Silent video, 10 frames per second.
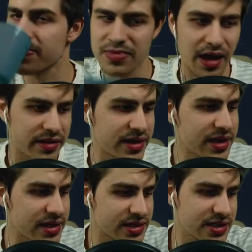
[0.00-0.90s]
I think
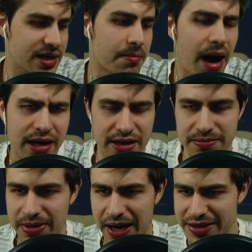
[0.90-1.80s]
that Skamaka
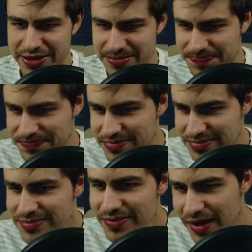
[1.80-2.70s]
plays.
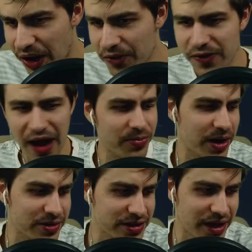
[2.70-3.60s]
Hopefully, I'm
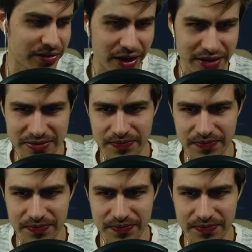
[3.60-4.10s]
pronouncing that right.